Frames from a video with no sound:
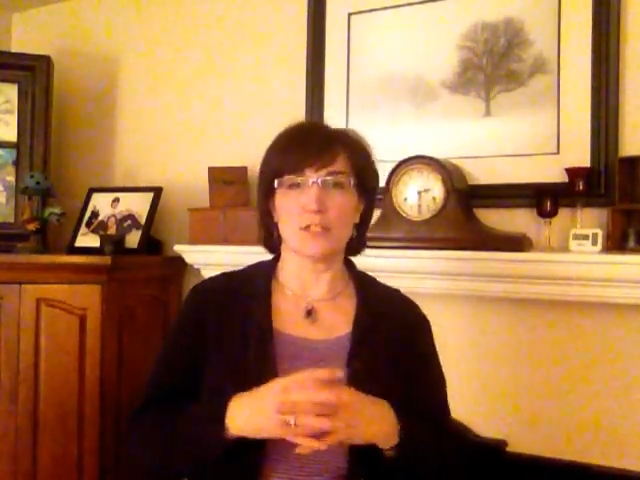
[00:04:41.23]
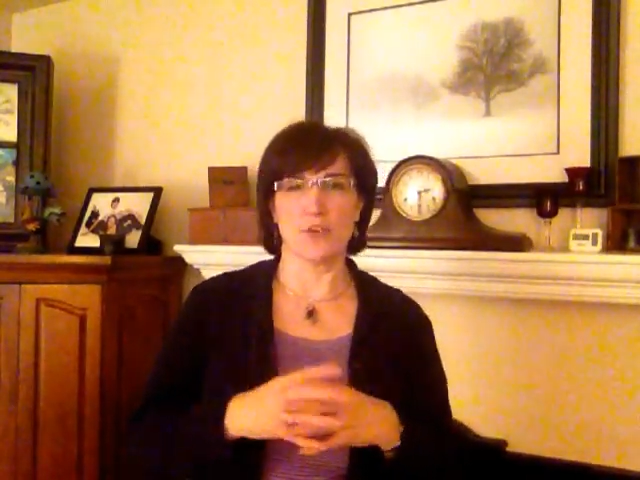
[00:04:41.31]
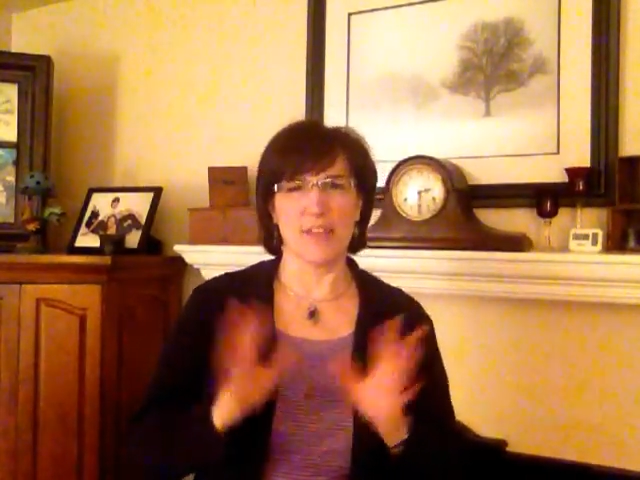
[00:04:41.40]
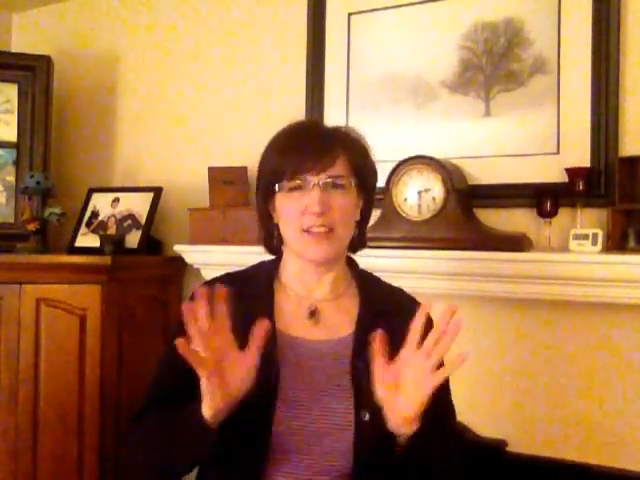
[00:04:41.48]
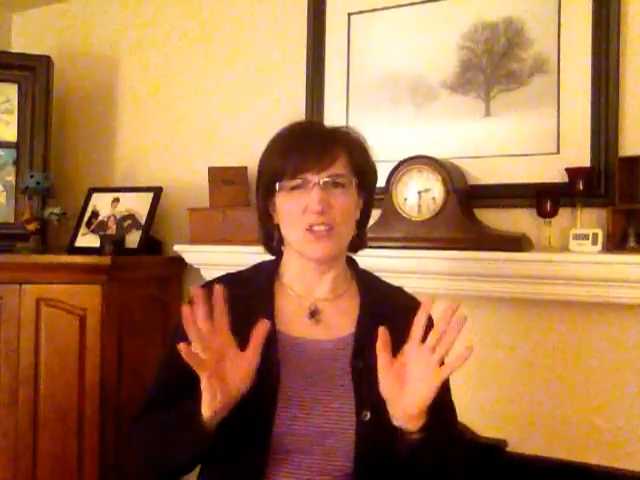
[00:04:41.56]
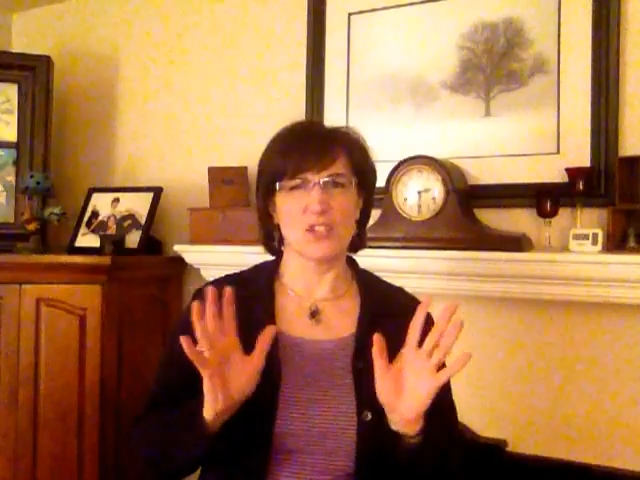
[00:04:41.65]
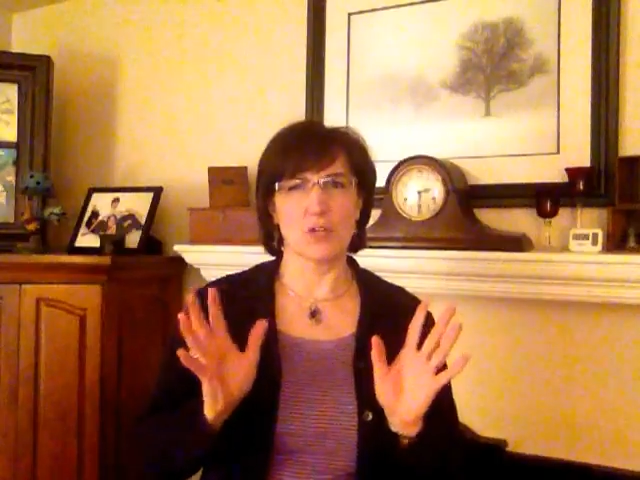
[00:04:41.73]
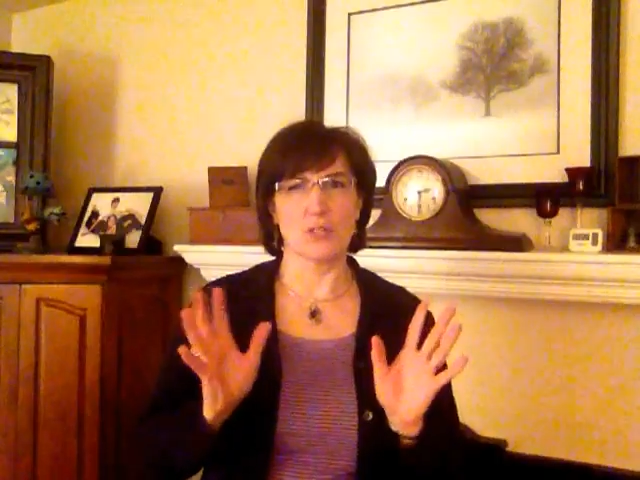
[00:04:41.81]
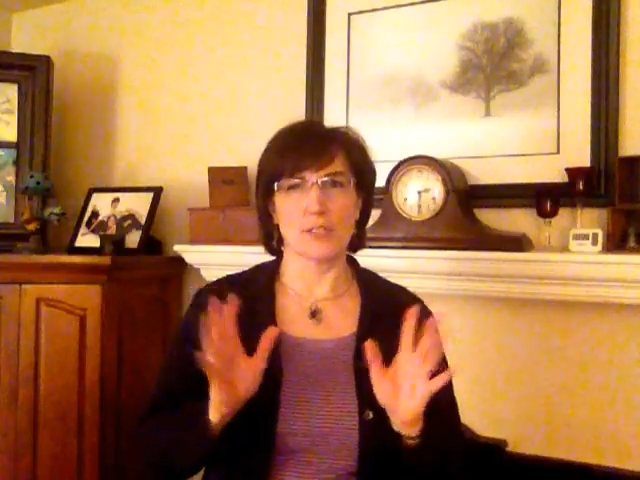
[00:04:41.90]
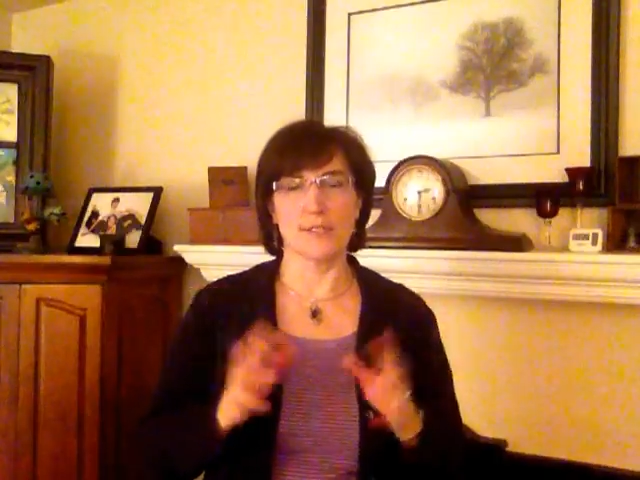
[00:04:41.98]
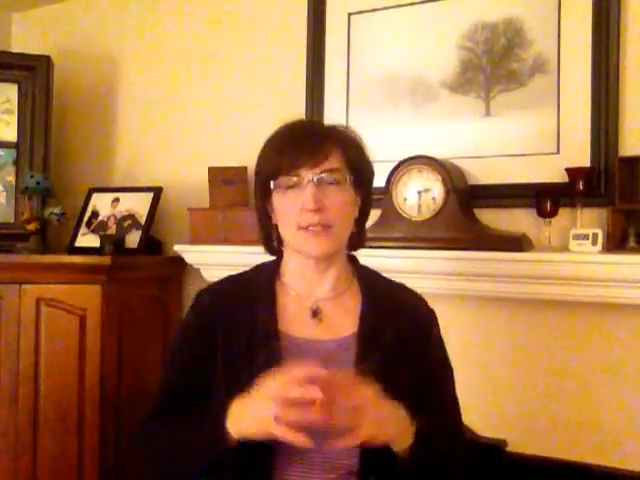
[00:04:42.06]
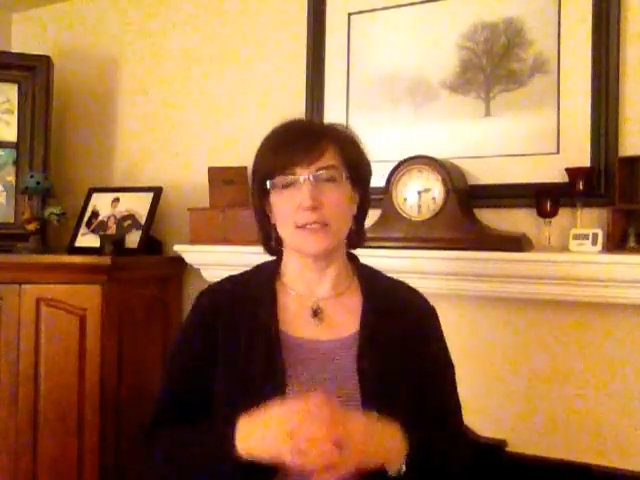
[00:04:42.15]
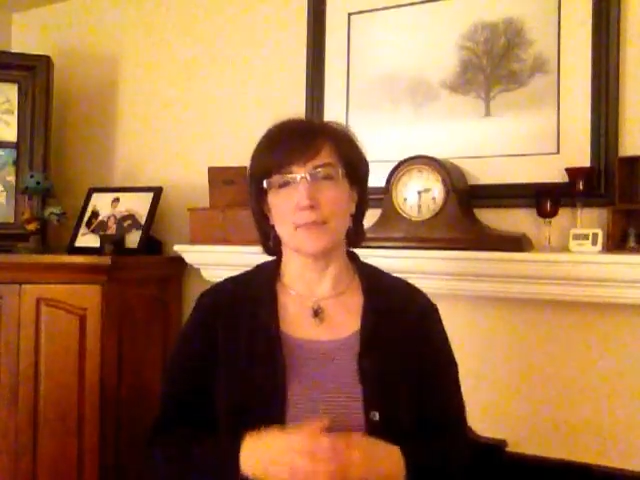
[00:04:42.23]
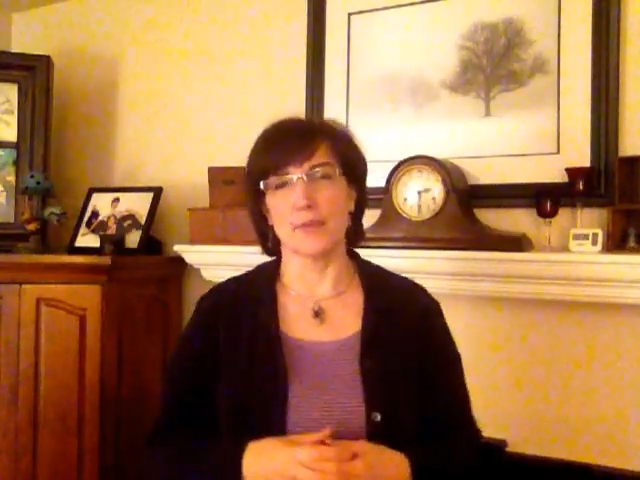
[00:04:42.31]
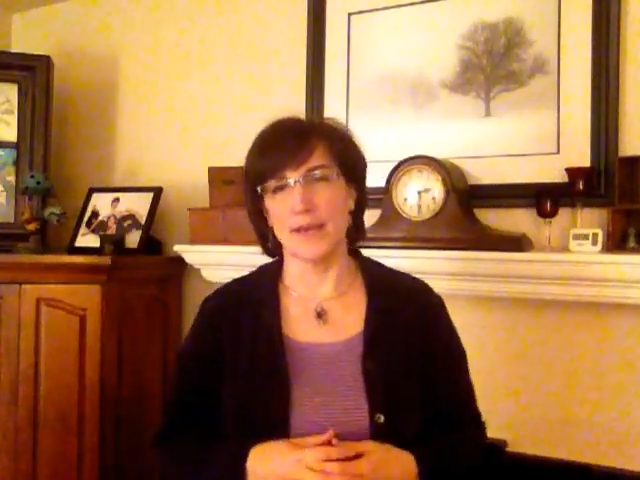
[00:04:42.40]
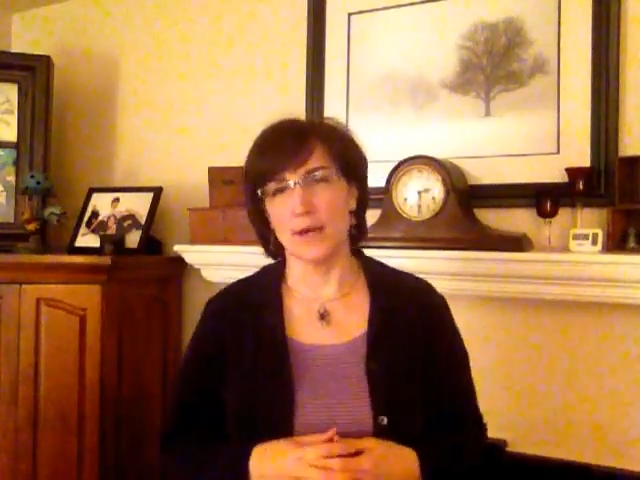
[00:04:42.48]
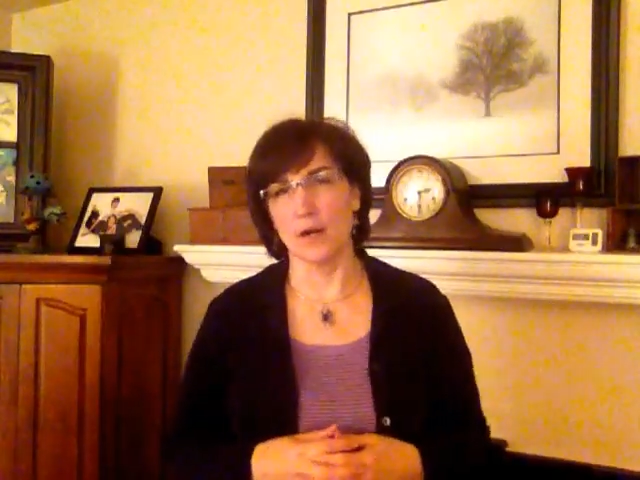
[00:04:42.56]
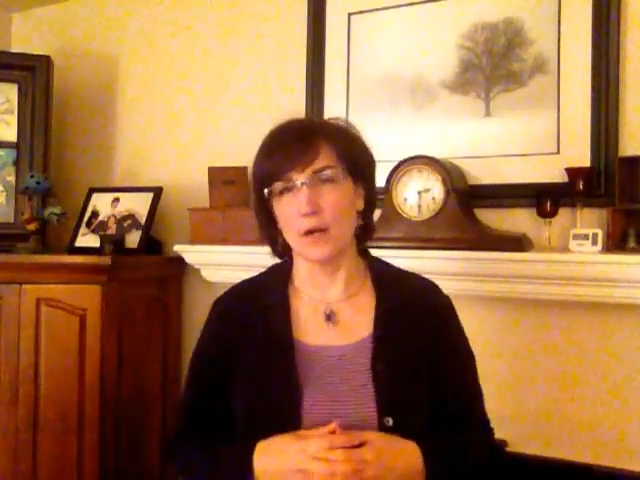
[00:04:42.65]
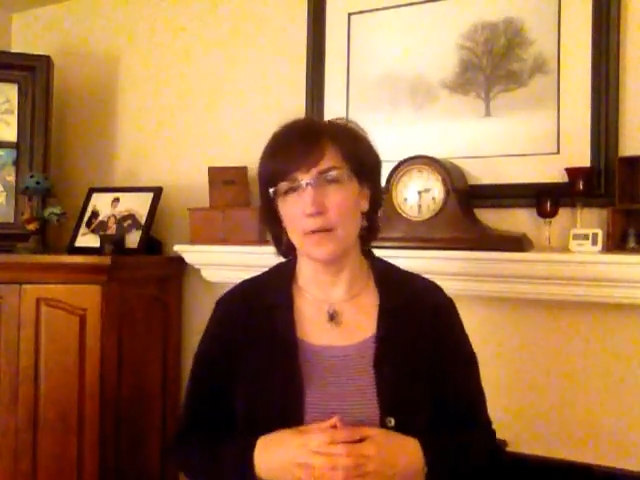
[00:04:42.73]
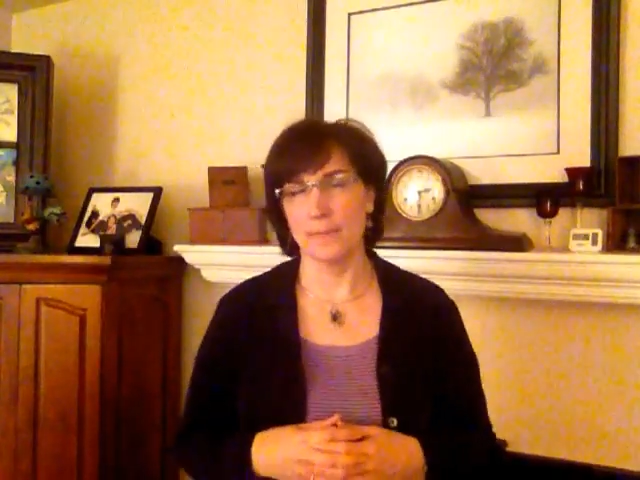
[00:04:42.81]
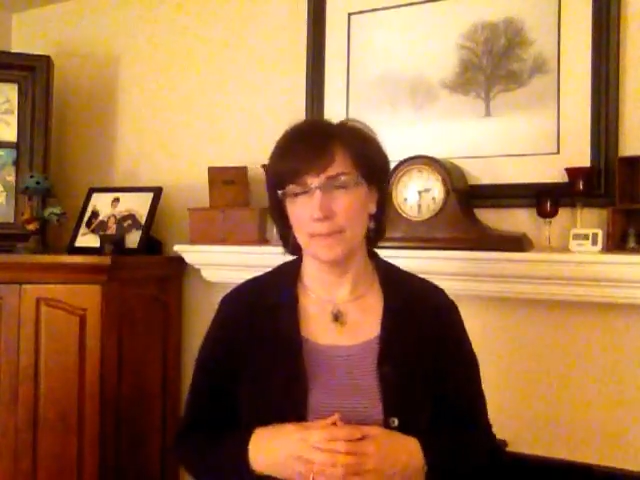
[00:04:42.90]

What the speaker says: so things start to disappear.